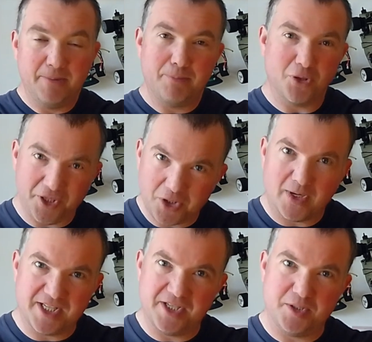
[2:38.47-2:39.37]
Put your
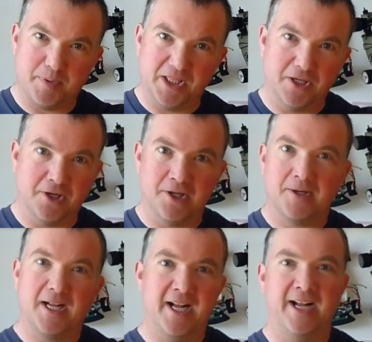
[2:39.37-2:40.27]
questions
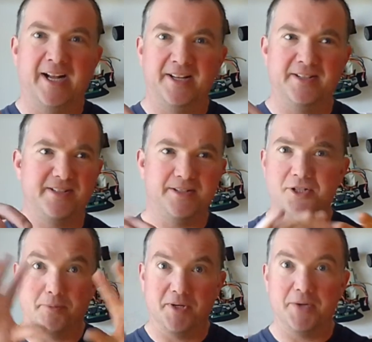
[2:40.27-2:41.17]
below and
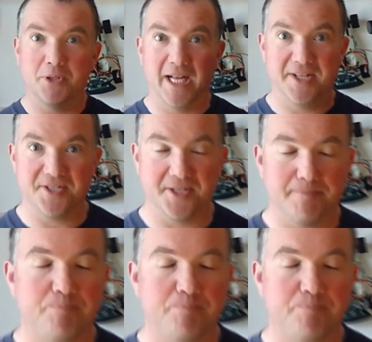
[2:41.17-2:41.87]
somebody will answer.